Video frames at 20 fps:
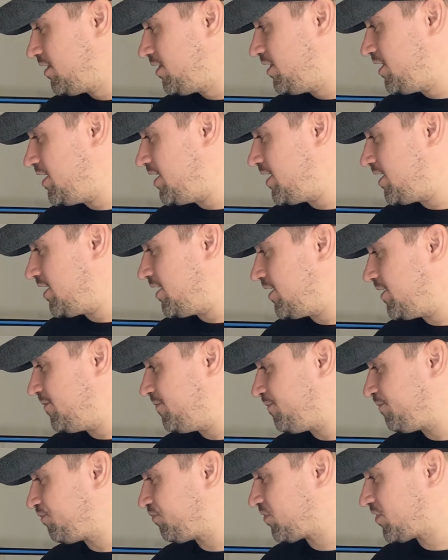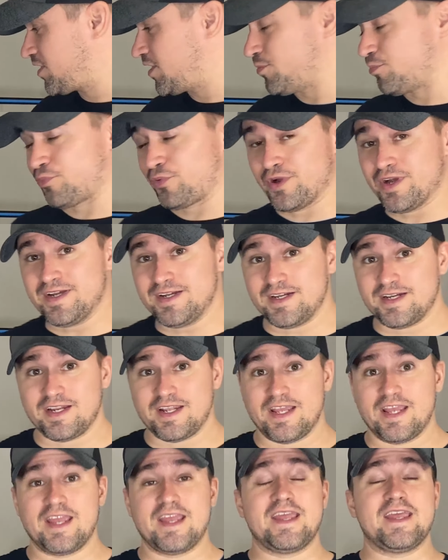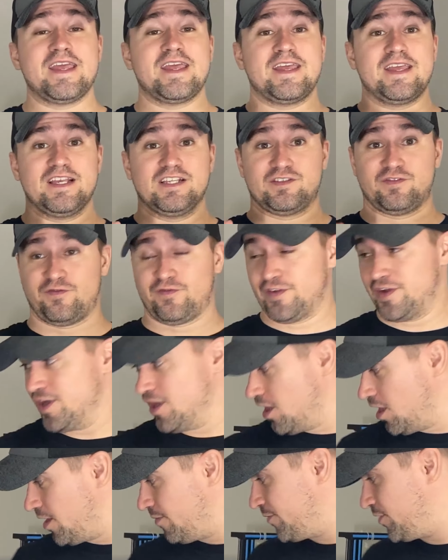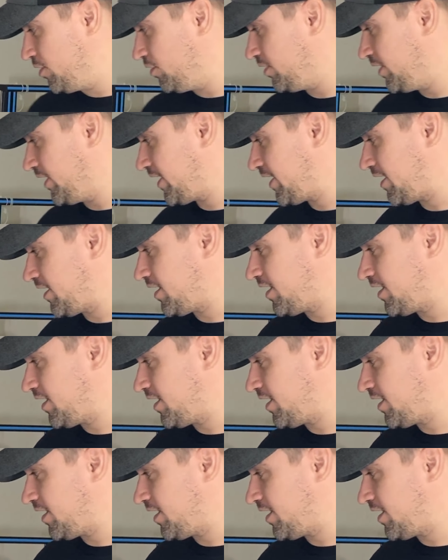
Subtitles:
The print is phenomenal. Like,